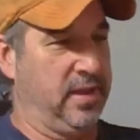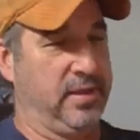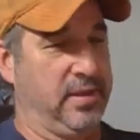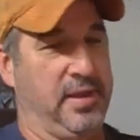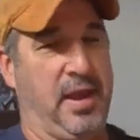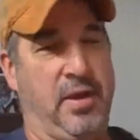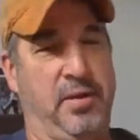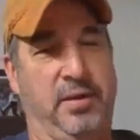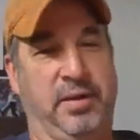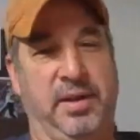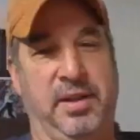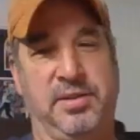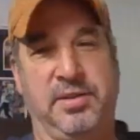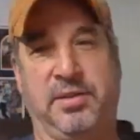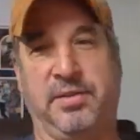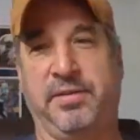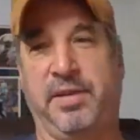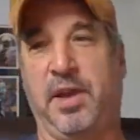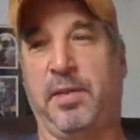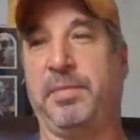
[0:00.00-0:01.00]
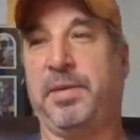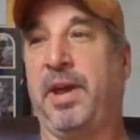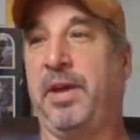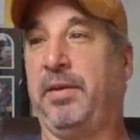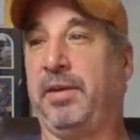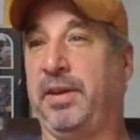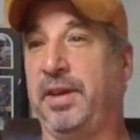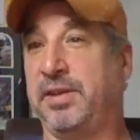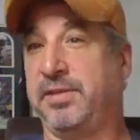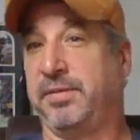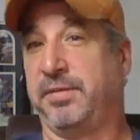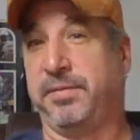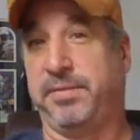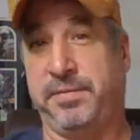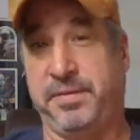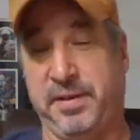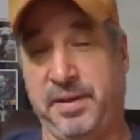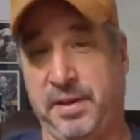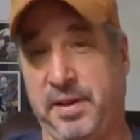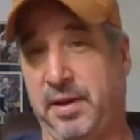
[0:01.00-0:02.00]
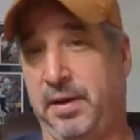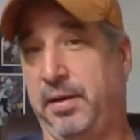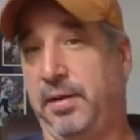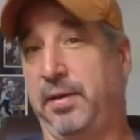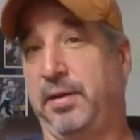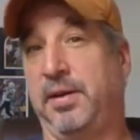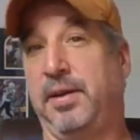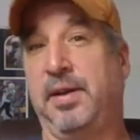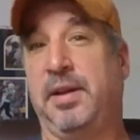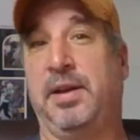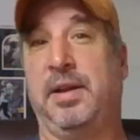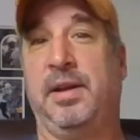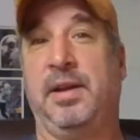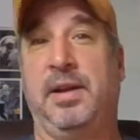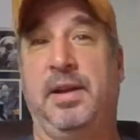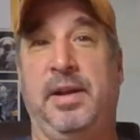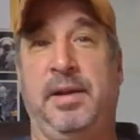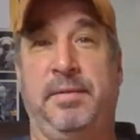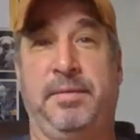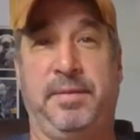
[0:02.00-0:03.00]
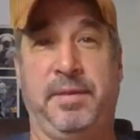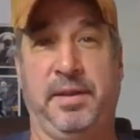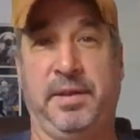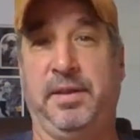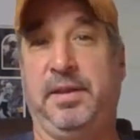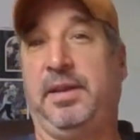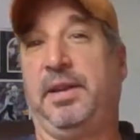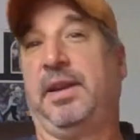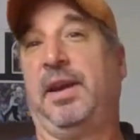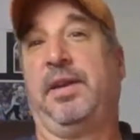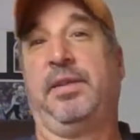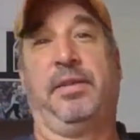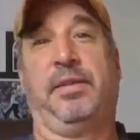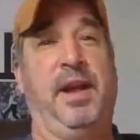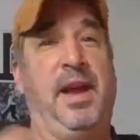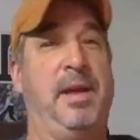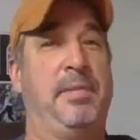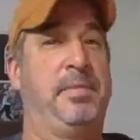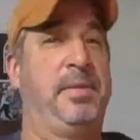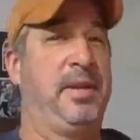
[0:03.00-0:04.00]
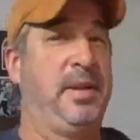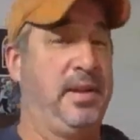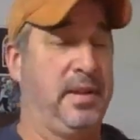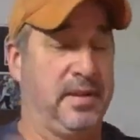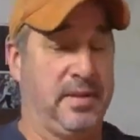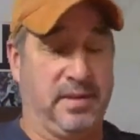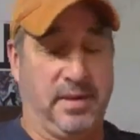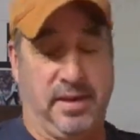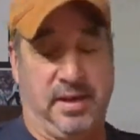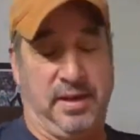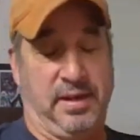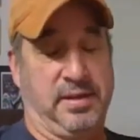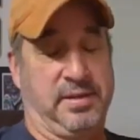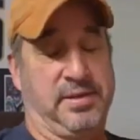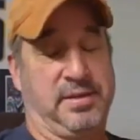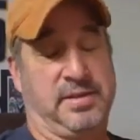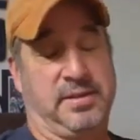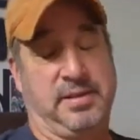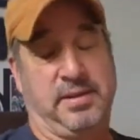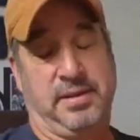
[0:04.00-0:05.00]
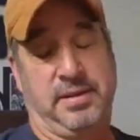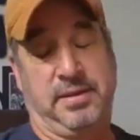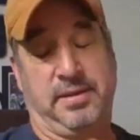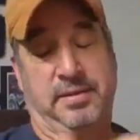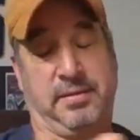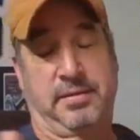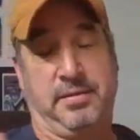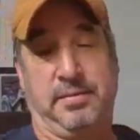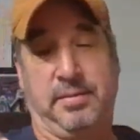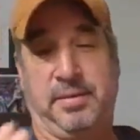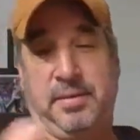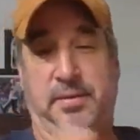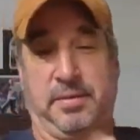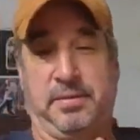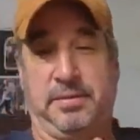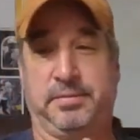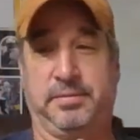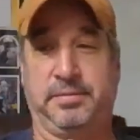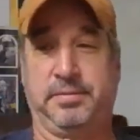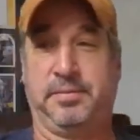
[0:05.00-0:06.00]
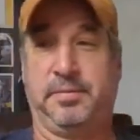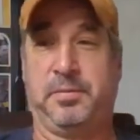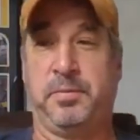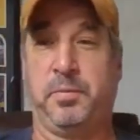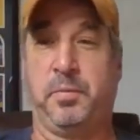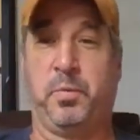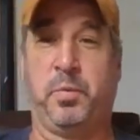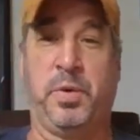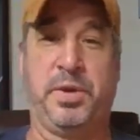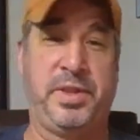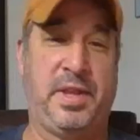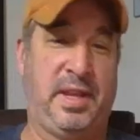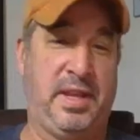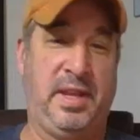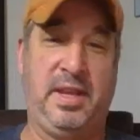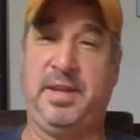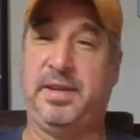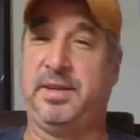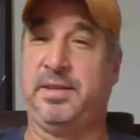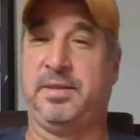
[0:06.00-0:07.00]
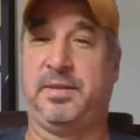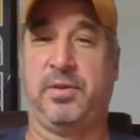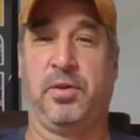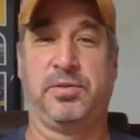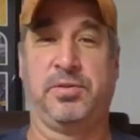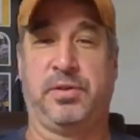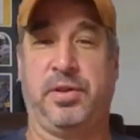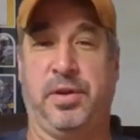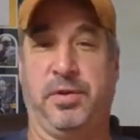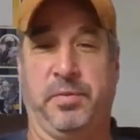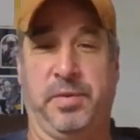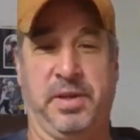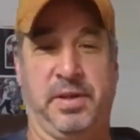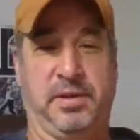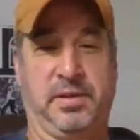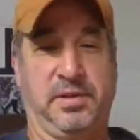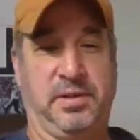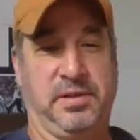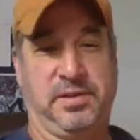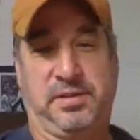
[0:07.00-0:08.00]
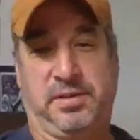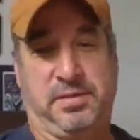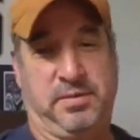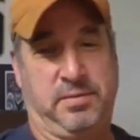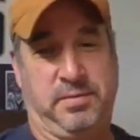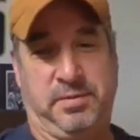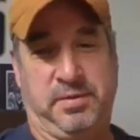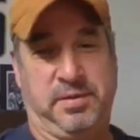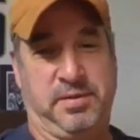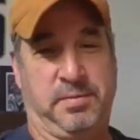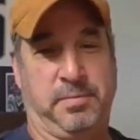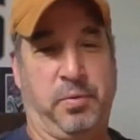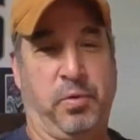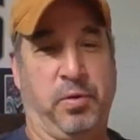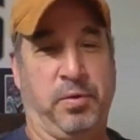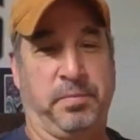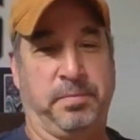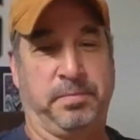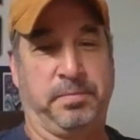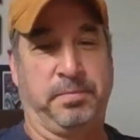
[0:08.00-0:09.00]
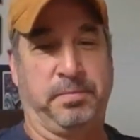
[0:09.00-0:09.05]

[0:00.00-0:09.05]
how our kids are developing, how our kids are feeling, and how they're happy, and just you know what they eat goes a long way is important.